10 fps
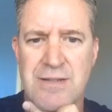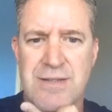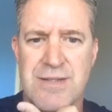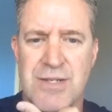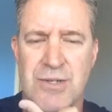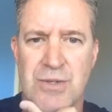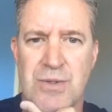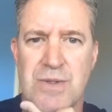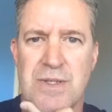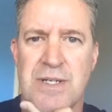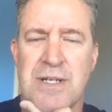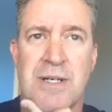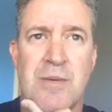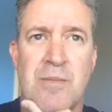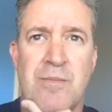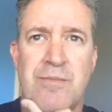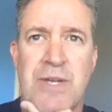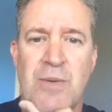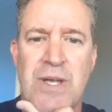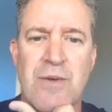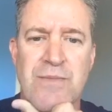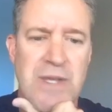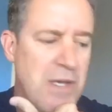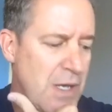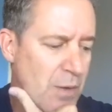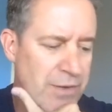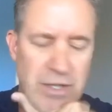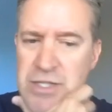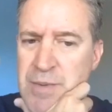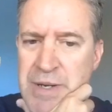so here we go. I want to talk